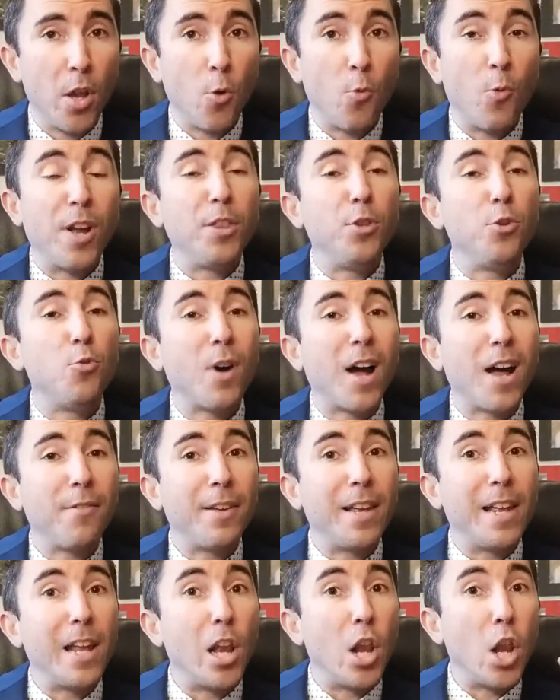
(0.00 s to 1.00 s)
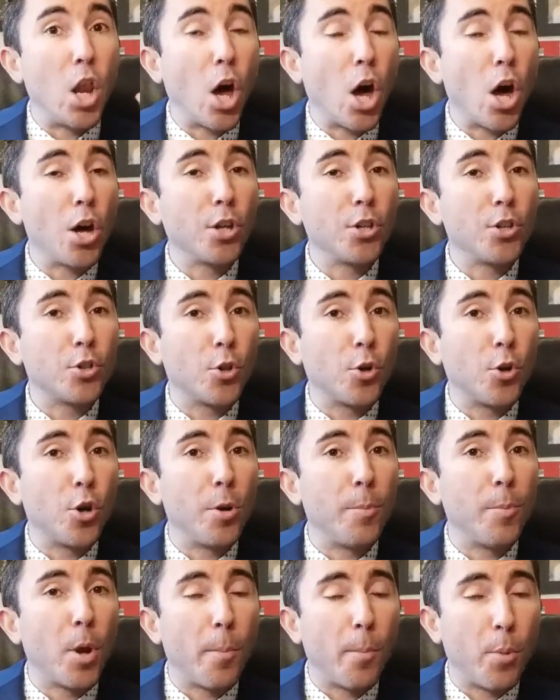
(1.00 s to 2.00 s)
when you have a
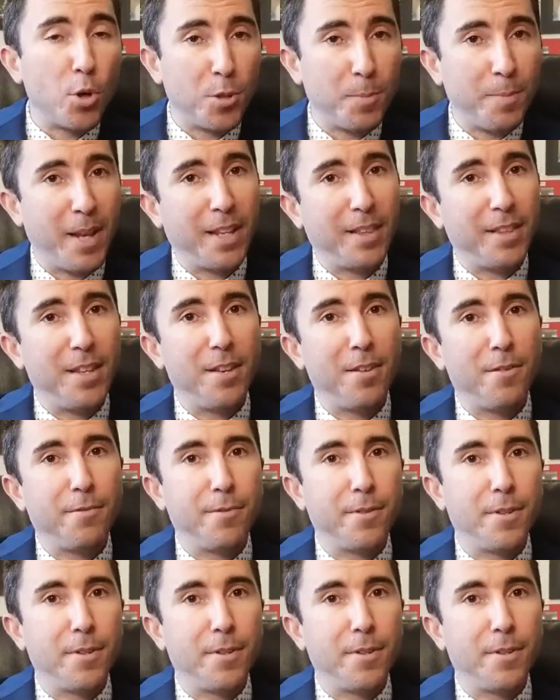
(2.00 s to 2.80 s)
long-term perspective.